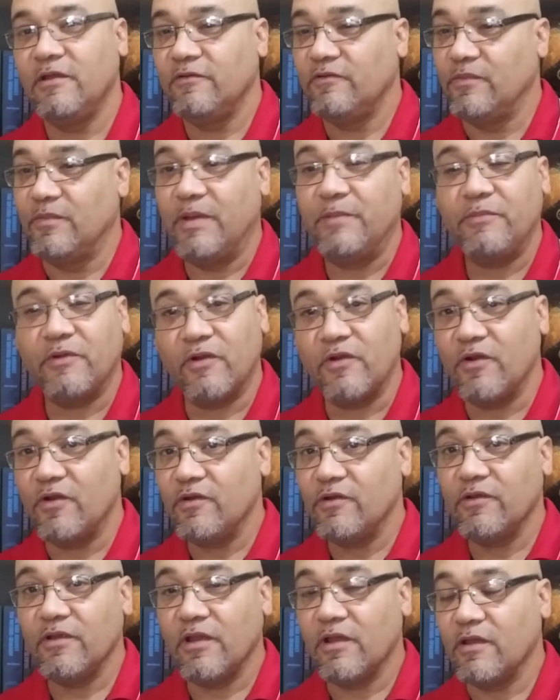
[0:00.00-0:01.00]
Remember,
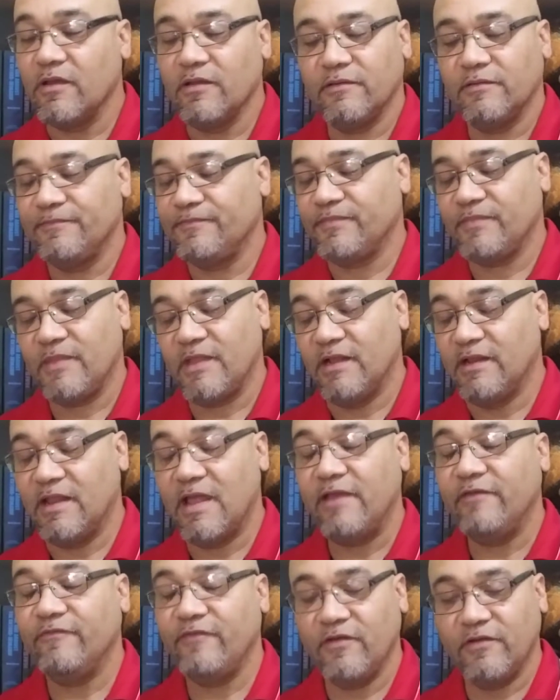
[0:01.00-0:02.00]

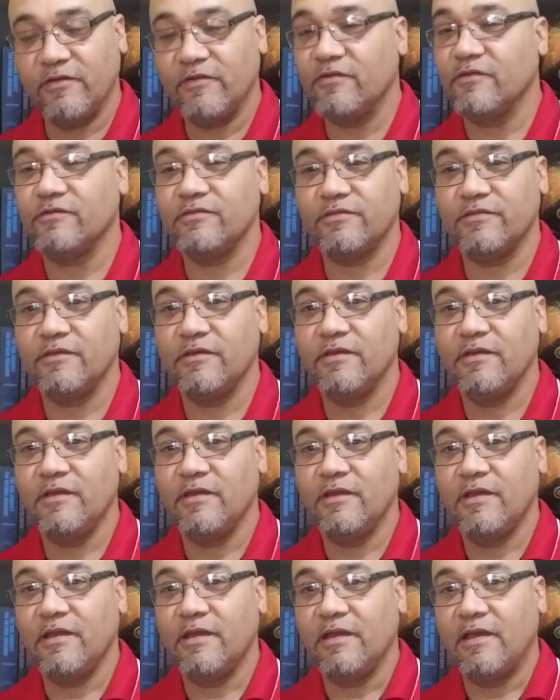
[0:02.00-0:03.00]
life on Earth
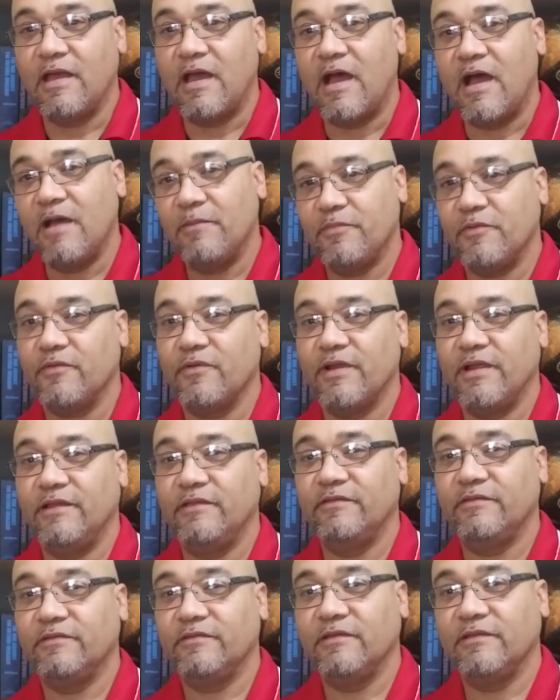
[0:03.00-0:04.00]

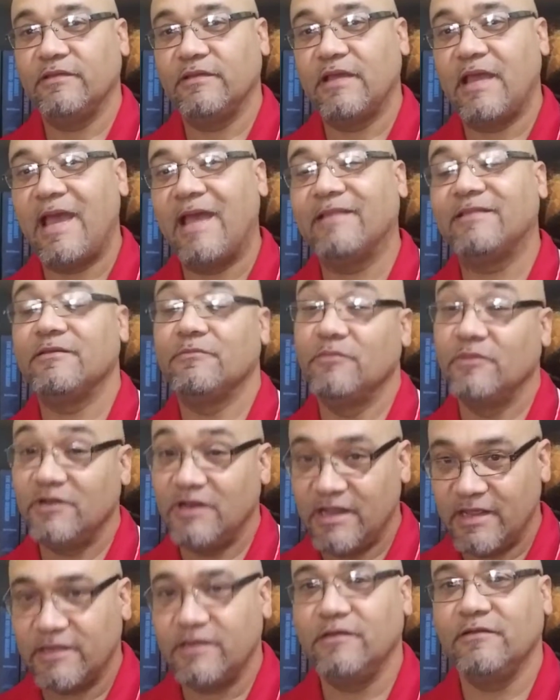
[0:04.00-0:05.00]
operates at the
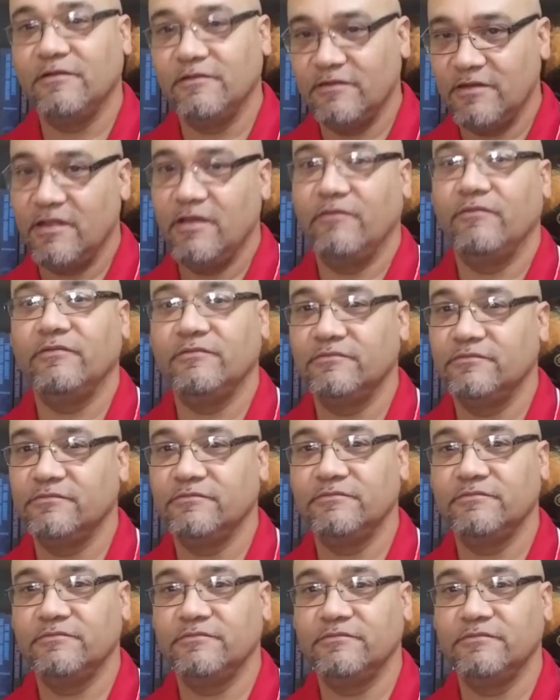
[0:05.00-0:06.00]
molecular level.
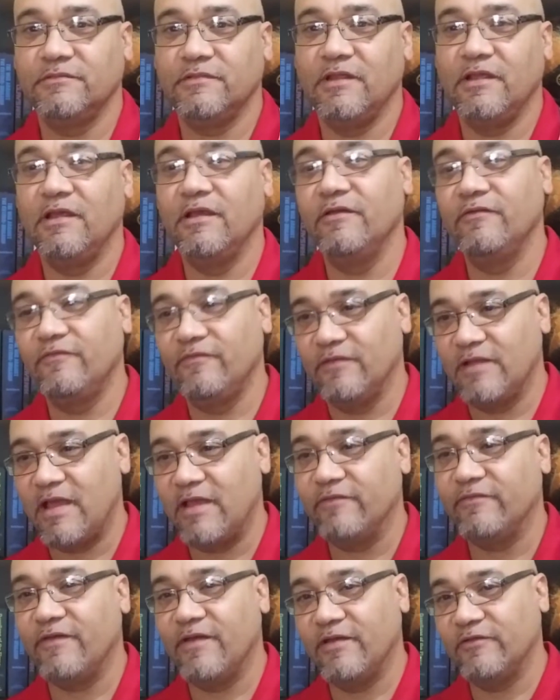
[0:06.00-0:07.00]
If
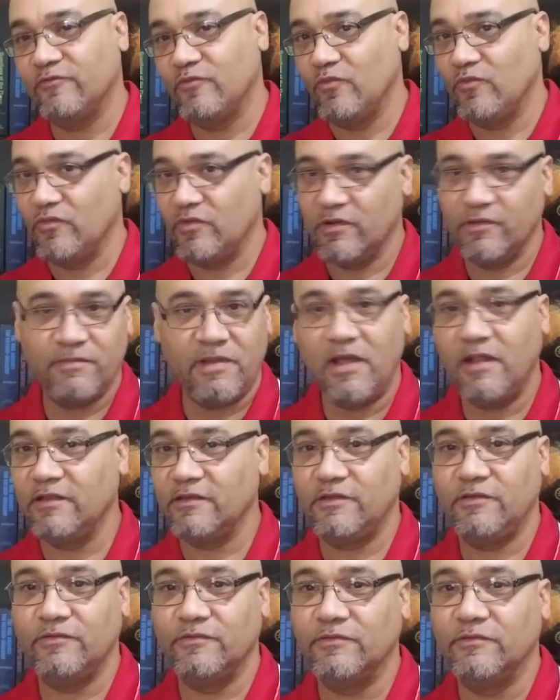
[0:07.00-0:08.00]
life has one
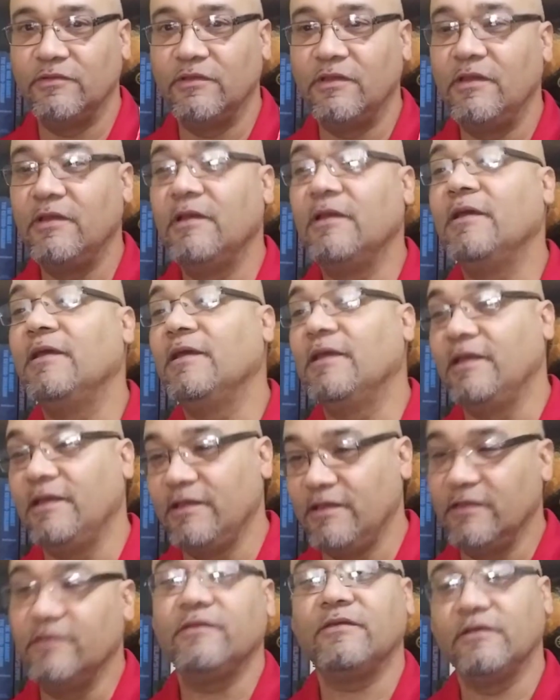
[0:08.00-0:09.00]
molecule,
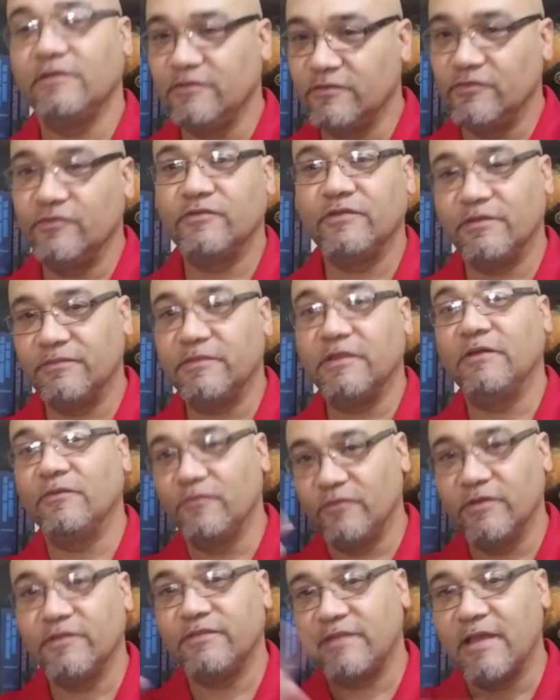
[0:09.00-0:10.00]
it's going to do something
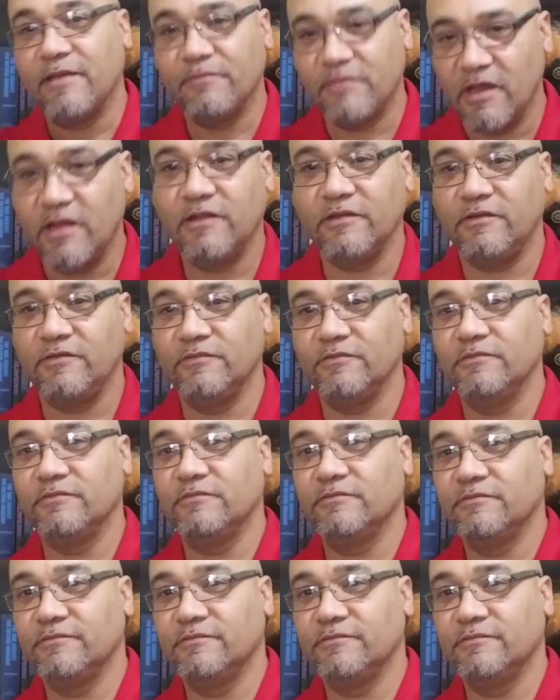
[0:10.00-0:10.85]
with that molecule.